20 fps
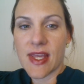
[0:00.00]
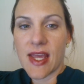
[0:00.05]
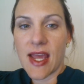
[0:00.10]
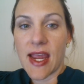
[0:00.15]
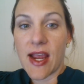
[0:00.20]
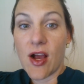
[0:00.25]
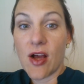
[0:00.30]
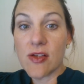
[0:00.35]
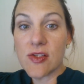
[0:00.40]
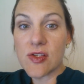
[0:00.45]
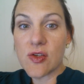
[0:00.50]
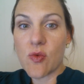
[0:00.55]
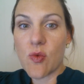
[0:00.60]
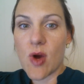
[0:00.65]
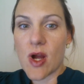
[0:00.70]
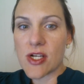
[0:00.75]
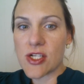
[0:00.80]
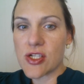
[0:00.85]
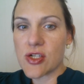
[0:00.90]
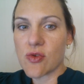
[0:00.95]
I also
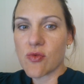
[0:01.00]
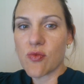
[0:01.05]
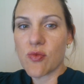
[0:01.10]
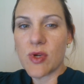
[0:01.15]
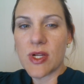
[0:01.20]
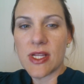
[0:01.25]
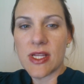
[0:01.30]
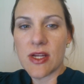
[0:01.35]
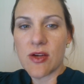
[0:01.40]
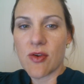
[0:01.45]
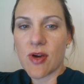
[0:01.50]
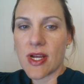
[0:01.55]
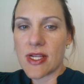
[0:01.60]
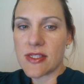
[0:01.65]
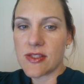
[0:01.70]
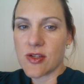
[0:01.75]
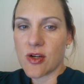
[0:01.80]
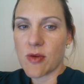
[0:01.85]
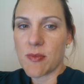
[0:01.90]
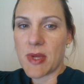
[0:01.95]
watched a really
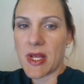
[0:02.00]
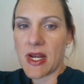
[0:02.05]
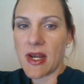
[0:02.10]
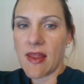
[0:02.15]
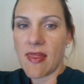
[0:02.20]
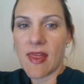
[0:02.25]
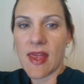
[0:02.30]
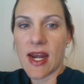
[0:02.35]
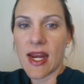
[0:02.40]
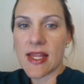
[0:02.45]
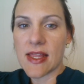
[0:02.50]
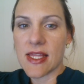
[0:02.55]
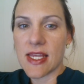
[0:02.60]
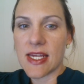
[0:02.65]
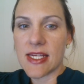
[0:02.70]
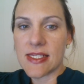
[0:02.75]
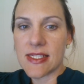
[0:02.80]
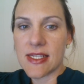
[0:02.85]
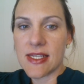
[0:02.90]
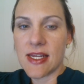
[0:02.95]
great sermon that I
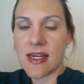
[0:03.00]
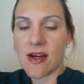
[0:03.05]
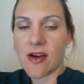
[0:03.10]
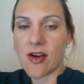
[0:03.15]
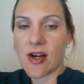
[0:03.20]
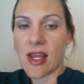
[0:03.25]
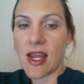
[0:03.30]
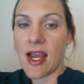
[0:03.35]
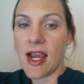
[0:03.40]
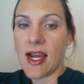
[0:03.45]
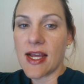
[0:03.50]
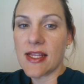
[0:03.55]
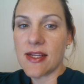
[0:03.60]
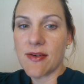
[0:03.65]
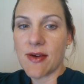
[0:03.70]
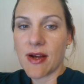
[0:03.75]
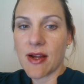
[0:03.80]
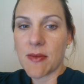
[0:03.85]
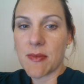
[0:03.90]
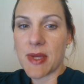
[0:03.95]
linked in here, and I highly
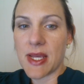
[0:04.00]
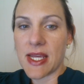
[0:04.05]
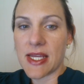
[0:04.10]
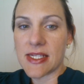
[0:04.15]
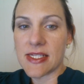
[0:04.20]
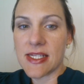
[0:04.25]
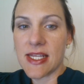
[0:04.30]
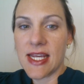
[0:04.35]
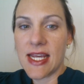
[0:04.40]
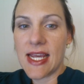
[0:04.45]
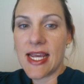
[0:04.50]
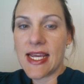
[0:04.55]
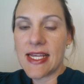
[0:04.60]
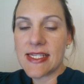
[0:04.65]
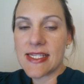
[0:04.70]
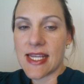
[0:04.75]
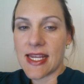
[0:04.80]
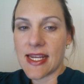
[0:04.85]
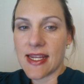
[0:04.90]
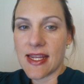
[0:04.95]
recommend
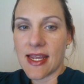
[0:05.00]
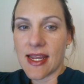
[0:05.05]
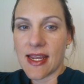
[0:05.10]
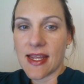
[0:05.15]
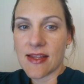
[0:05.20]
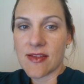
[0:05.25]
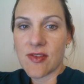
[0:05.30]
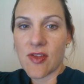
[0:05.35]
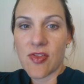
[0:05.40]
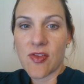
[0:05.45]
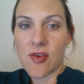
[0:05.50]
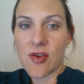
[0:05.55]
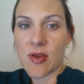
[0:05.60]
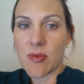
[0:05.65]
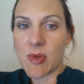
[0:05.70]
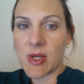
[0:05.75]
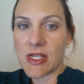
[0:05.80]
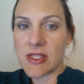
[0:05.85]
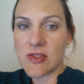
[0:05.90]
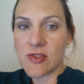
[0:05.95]
taking the 30
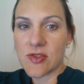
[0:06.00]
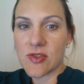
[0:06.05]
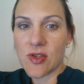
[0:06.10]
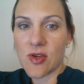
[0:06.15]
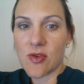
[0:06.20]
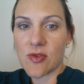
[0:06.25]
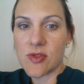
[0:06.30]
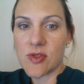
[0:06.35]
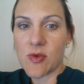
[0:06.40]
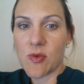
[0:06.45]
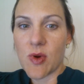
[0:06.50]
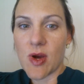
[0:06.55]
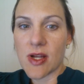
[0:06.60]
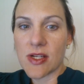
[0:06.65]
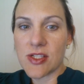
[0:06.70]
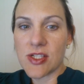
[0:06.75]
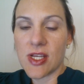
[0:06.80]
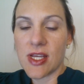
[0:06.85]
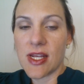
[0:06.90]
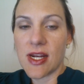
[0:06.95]
minutes or so to
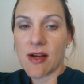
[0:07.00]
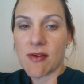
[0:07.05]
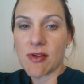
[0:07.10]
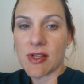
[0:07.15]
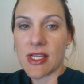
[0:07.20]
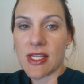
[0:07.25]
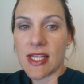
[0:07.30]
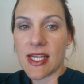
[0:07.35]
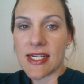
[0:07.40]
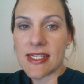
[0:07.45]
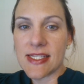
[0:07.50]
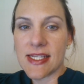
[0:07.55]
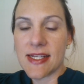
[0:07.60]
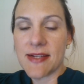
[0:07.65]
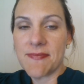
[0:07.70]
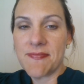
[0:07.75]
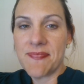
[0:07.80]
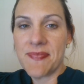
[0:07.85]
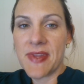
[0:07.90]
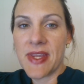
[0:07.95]
watch it. I really liked it.